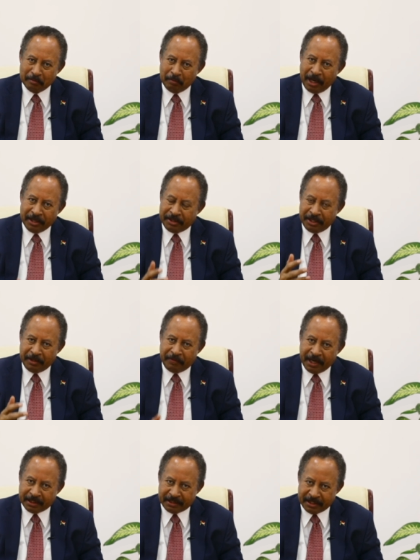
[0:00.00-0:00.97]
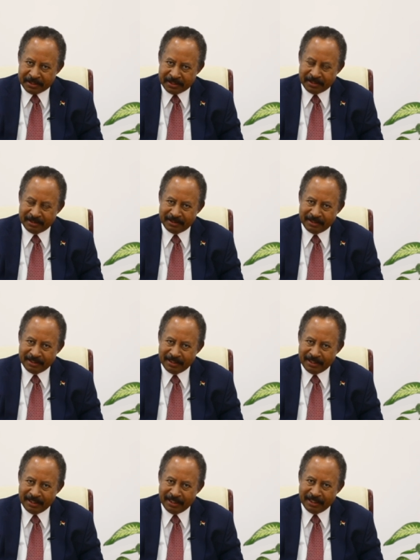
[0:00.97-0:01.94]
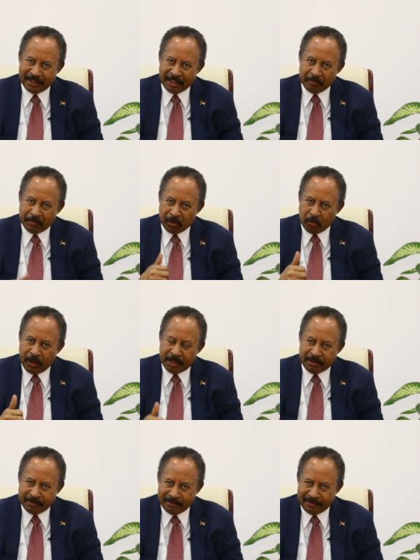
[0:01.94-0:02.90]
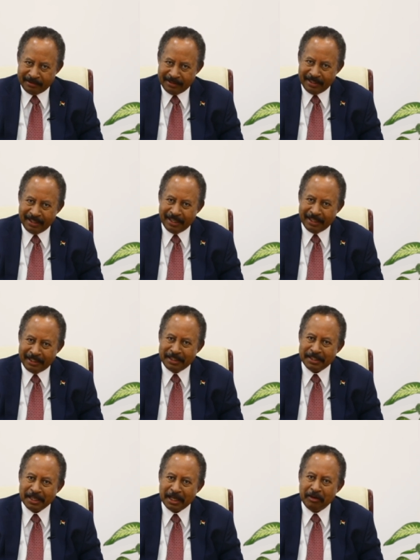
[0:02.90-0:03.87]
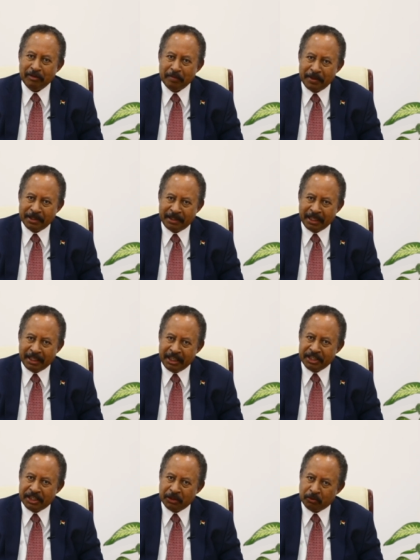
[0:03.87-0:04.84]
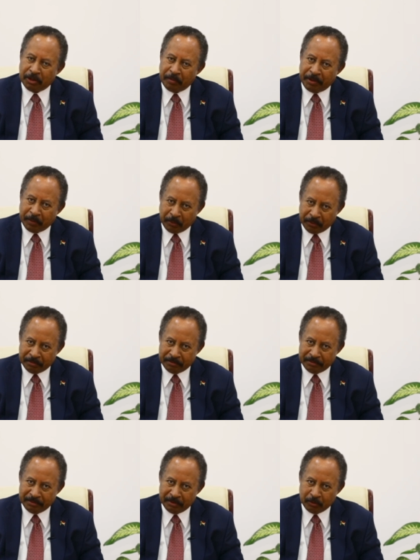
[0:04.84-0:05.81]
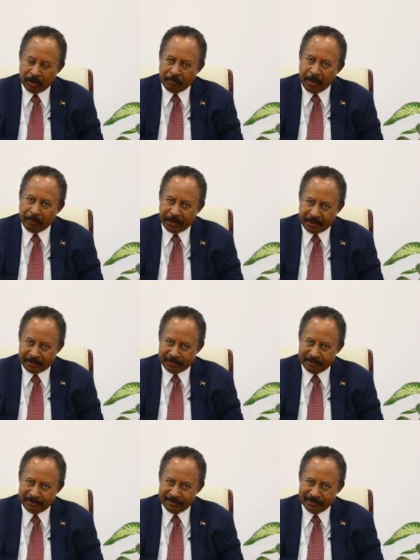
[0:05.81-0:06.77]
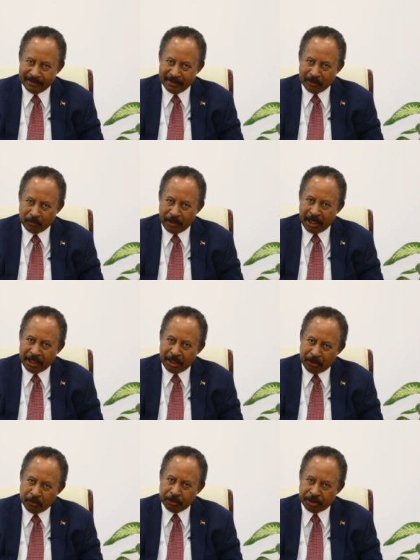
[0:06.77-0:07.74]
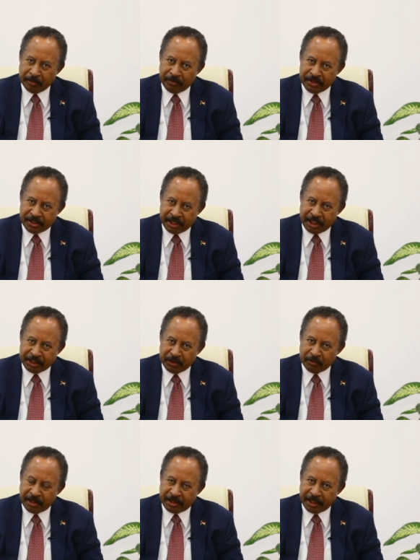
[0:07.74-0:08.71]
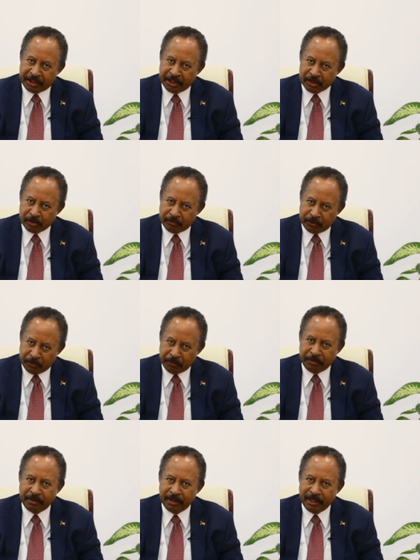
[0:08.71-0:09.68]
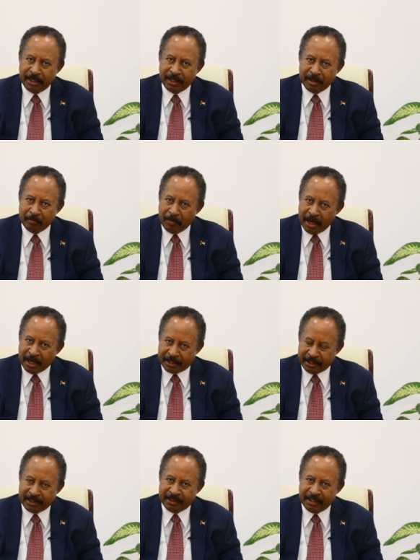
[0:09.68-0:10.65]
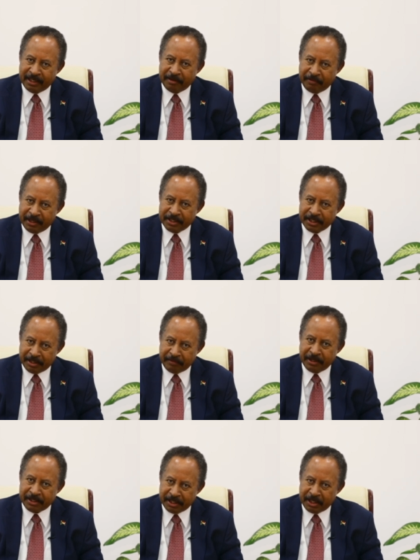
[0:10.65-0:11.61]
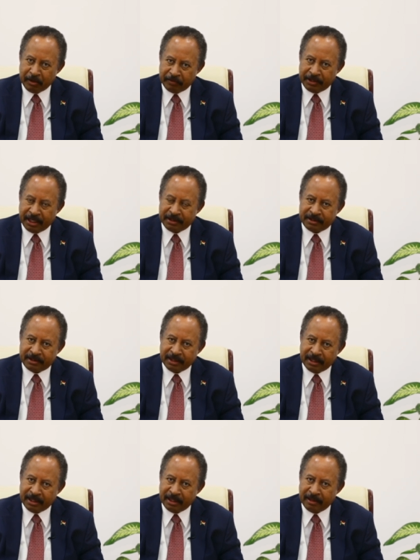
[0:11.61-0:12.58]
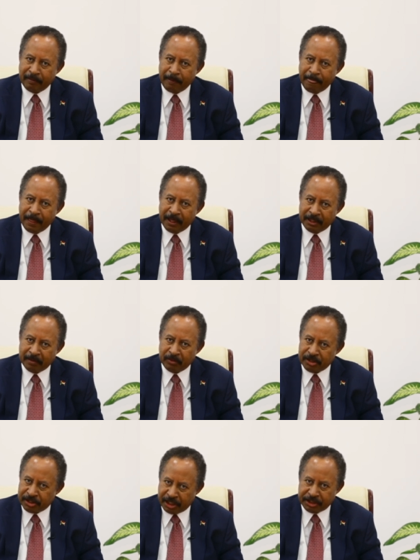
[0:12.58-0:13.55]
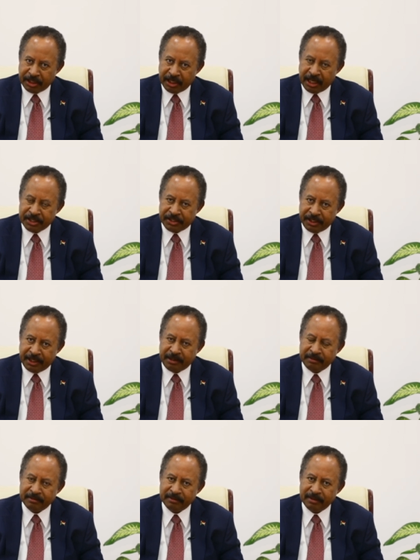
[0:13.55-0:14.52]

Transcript: by three factors. Number one, this is a government that listens to the people, to the public. We had a huge demonstration on the 30th of June, marking the first anniversary of that demonstration last year,